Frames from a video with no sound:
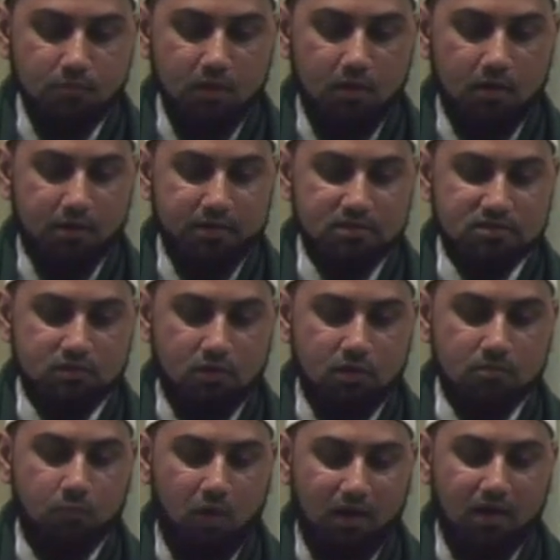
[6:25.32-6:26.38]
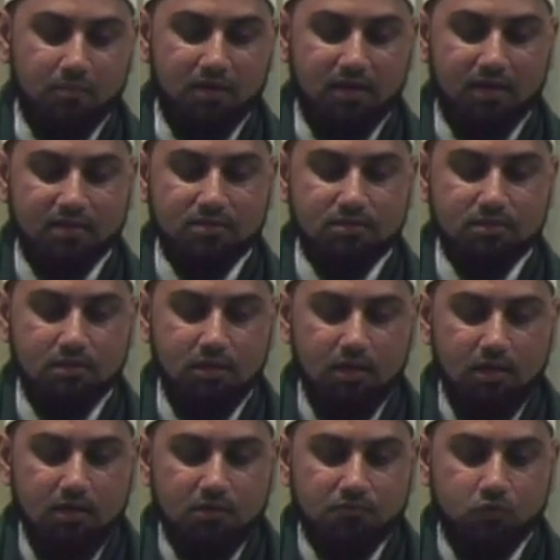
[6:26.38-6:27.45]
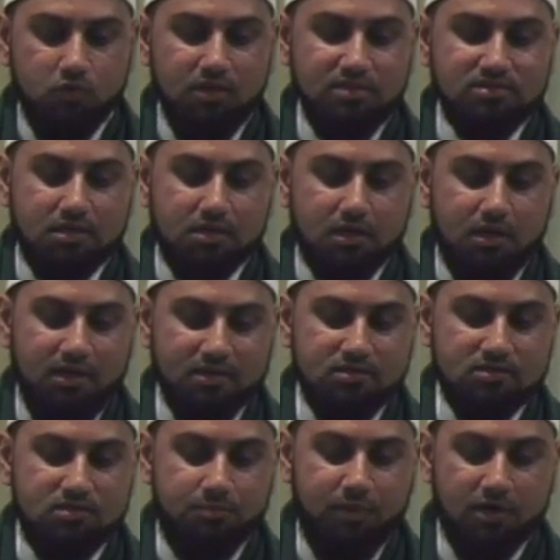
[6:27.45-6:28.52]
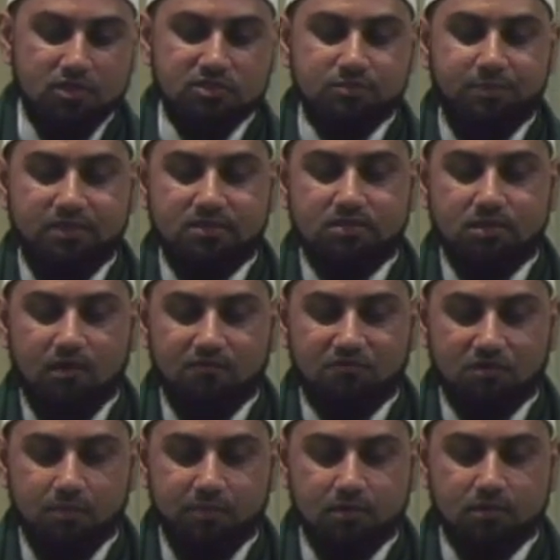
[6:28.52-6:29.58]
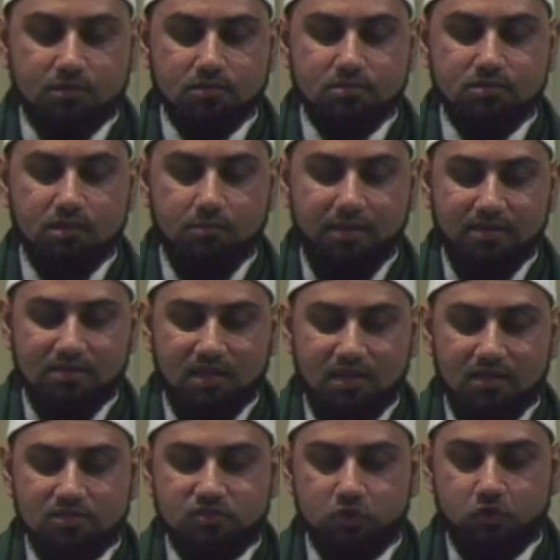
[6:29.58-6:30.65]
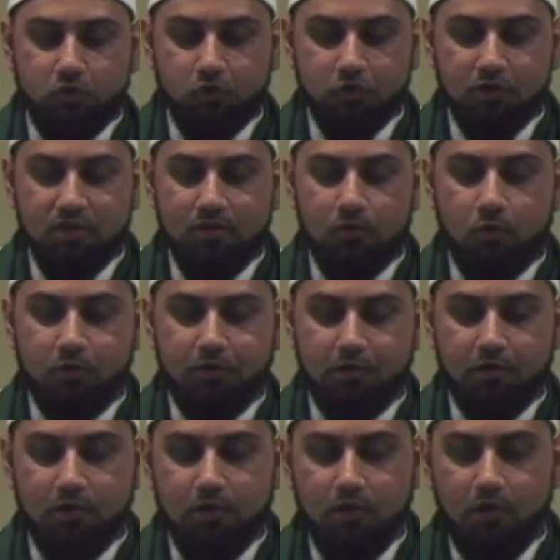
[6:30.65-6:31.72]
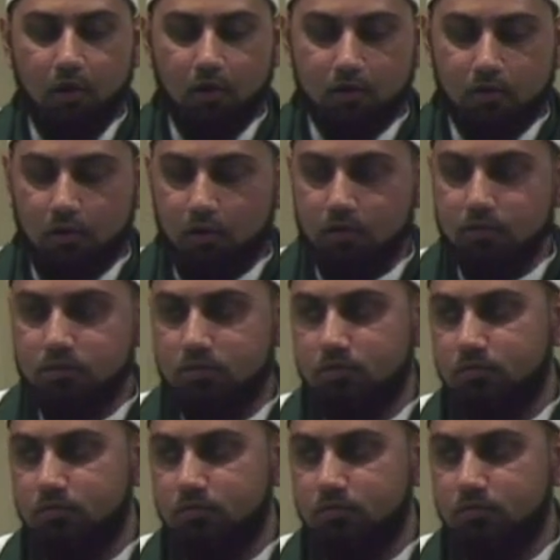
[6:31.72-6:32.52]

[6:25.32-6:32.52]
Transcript: All right, this is called mu'amalat. Rulings that are connected to punishment of criminals and maintaining security and order are called